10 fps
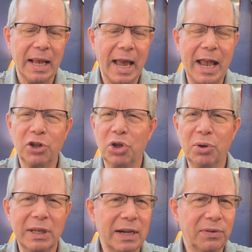and
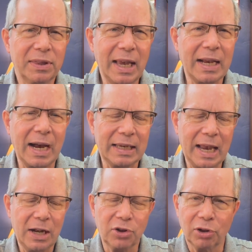doing everything I
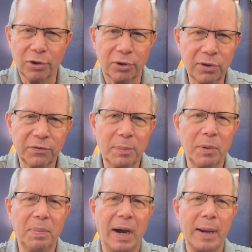can to learn from the
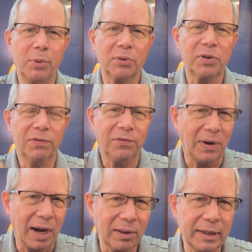Bible, to
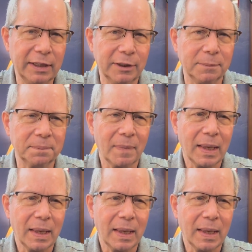follow Him,